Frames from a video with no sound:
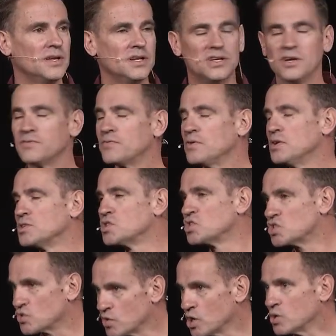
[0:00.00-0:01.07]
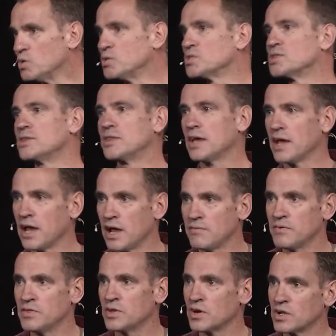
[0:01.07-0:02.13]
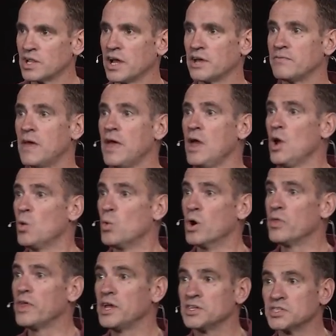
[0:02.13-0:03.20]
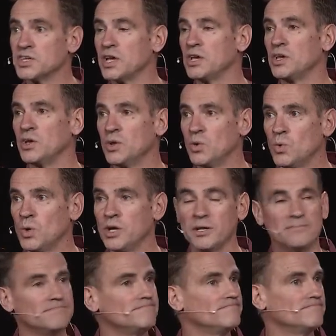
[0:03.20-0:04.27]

different struggles that they have in their life, where they say, you know what?